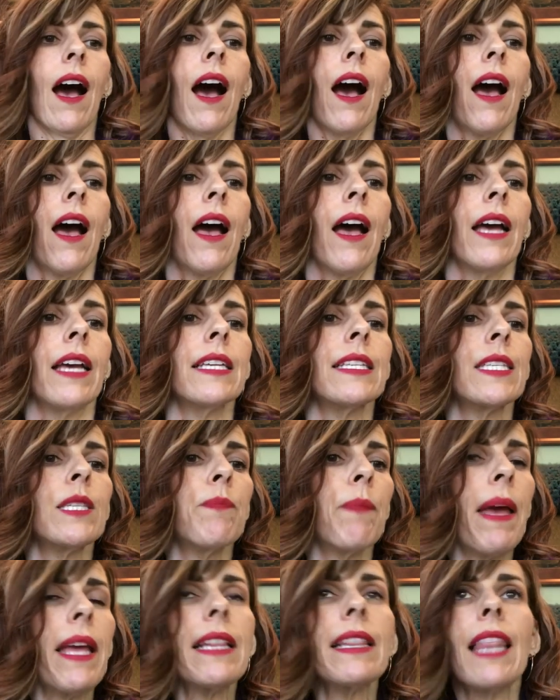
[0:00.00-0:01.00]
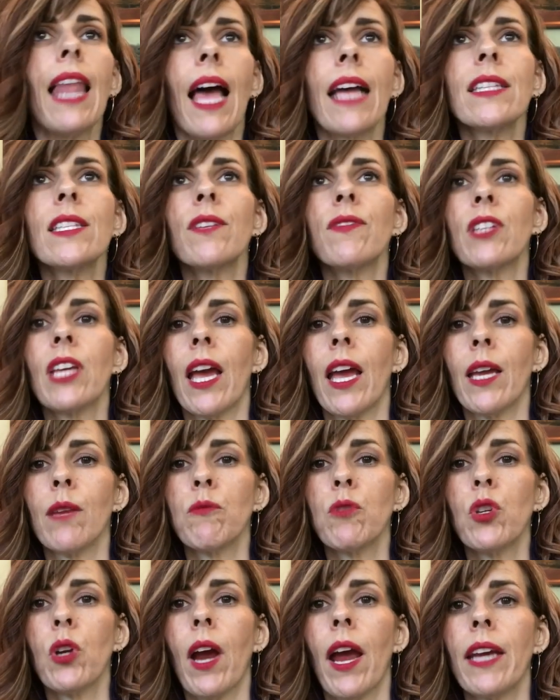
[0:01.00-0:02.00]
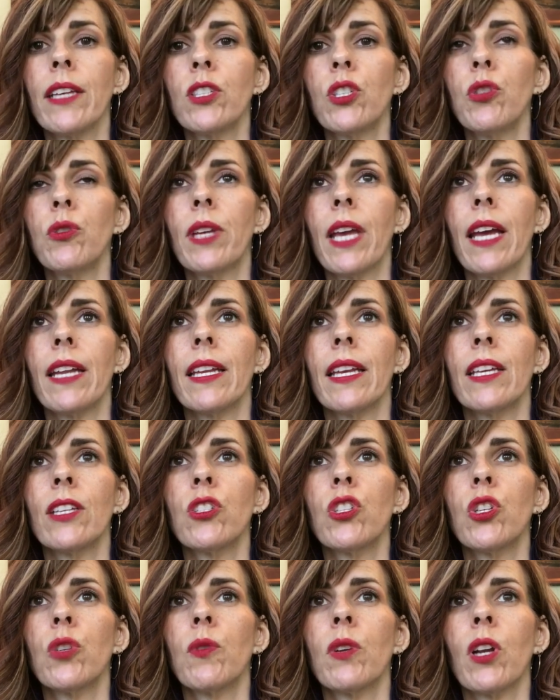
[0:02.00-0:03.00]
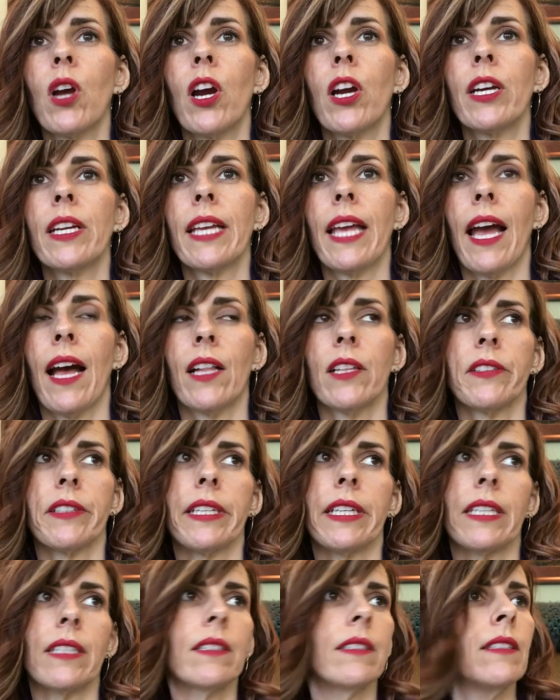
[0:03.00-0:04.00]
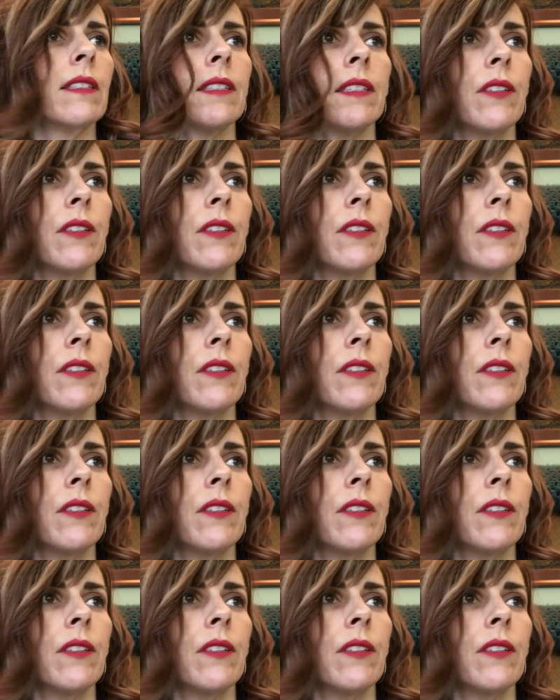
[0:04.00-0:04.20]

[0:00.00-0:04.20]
uh, spend lots of time trying to get into an art gallery.